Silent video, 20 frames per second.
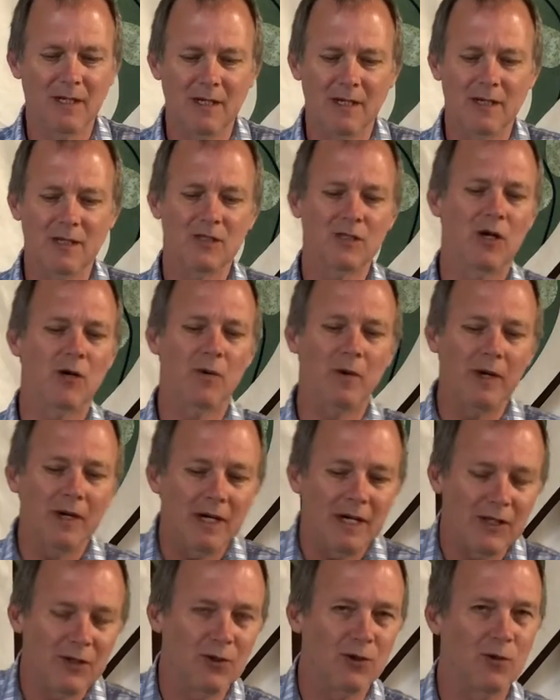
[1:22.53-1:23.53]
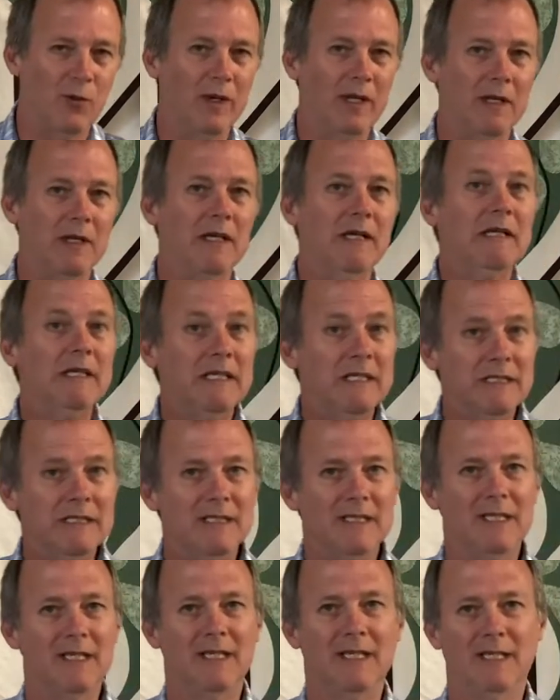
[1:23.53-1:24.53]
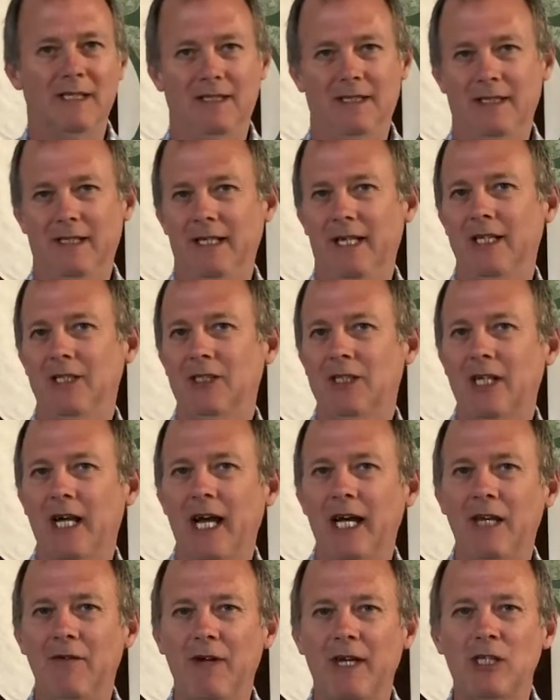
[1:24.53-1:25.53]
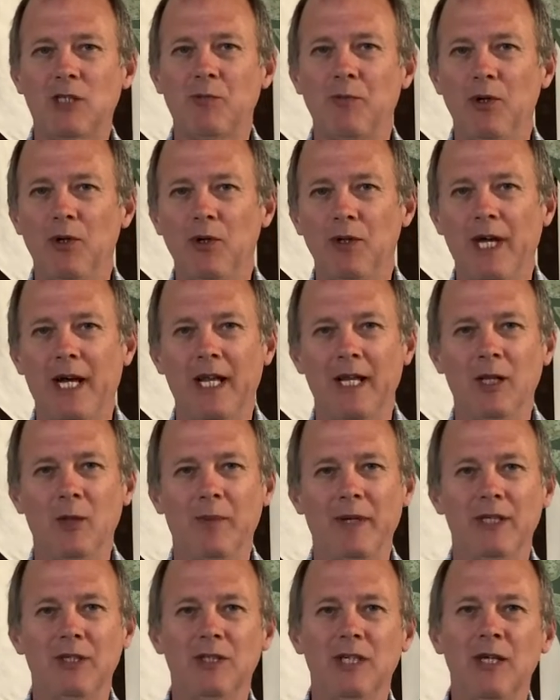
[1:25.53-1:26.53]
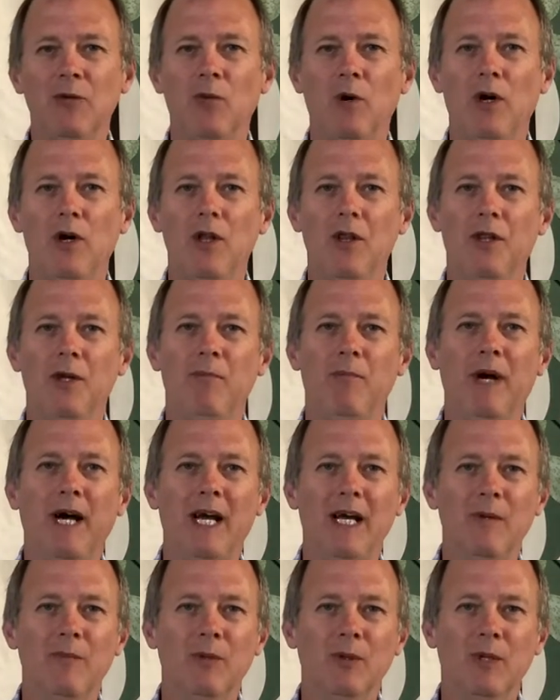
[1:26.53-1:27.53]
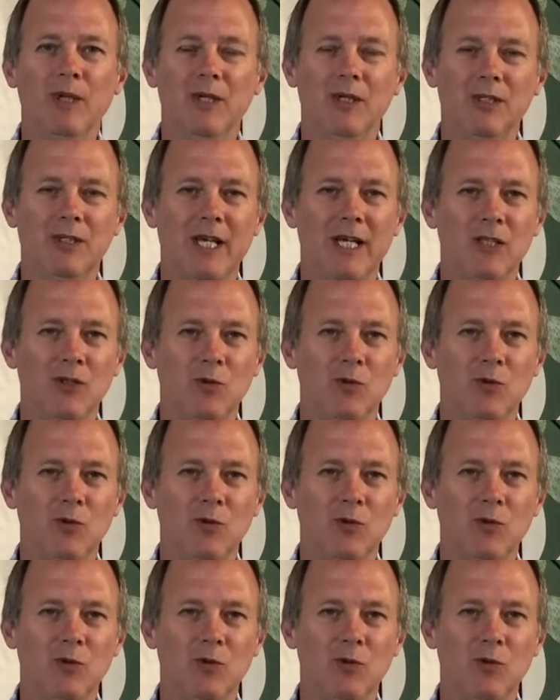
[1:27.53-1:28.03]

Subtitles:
So I thought, well, let's kind of explore that a little bit and see what the Bible says,